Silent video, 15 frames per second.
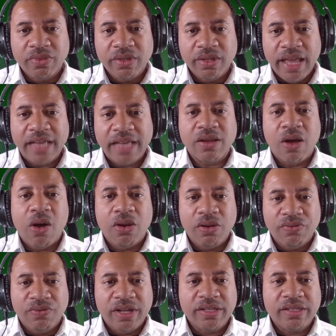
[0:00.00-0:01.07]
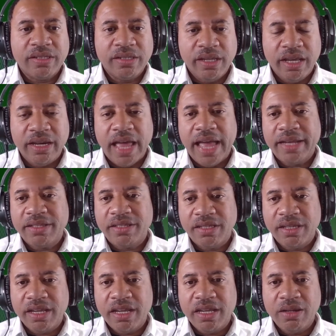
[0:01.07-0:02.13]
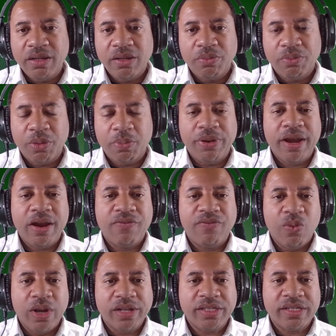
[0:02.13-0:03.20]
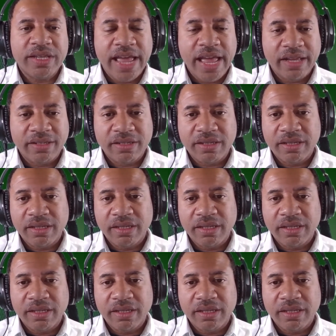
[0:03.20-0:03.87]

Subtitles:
As all of us in IT prepare for what's next,